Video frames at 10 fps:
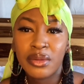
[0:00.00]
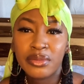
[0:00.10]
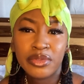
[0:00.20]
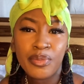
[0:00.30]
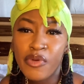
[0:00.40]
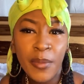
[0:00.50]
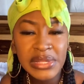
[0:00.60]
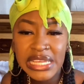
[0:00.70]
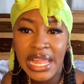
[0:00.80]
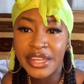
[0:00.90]
the
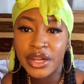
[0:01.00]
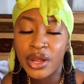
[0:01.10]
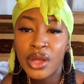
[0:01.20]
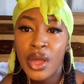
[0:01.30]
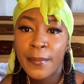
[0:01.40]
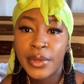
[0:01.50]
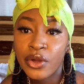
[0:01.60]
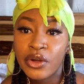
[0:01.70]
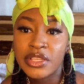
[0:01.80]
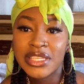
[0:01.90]
property ladder,
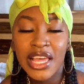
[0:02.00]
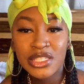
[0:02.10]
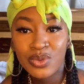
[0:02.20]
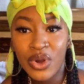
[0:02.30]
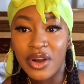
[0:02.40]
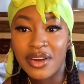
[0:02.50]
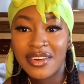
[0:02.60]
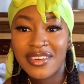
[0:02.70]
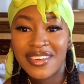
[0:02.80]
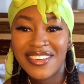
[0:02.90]
because guess what?
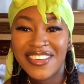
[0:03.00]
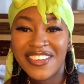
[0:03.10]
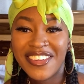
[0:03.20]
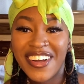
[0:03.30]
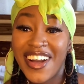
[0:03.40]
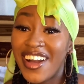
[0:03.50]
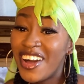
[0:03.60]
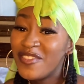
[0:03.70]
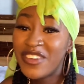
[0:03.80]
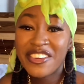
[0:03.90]

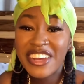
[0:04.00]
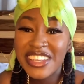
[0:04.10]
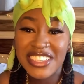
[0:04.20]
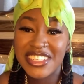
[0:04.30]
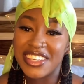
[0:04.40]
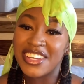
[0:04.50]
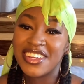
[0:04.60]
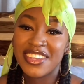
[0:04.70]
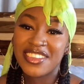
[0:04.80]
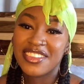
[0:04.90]
My credit shit.
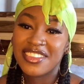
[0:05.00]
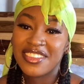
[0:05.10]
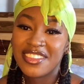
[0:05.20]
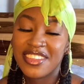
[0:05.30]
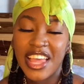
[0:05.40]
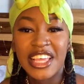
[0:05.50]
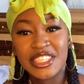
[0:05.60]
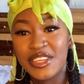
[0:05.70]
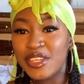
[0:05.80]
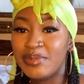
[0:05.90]

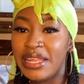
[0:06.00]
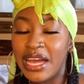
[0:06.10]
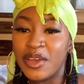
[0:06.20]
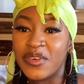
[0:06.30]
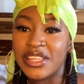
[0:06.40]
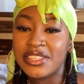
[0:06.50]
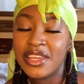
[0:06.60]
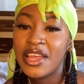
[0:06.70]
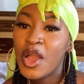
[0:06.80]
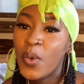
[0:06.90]
Excuse my language.
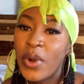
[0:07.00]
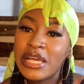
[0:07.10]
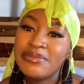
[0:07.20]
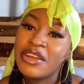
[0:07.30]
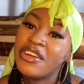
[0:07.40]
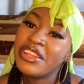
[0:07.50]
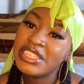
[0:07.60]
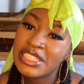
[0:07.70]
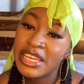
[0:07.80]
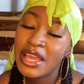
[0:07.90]
Why is my credit
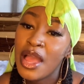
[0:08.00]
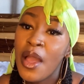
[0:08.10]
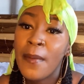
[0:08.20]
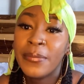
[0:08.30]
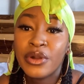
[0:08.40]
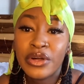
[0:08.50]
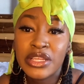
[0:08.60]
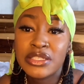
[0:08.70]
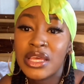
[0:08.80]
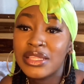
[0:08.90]
shit?
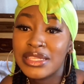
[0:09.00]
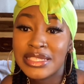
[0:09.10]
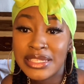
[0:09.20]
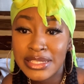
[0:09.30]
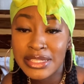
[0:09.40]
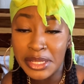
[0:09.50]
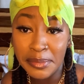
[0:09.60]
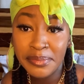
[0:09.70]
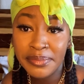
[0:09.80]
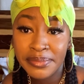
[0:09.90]
Because the system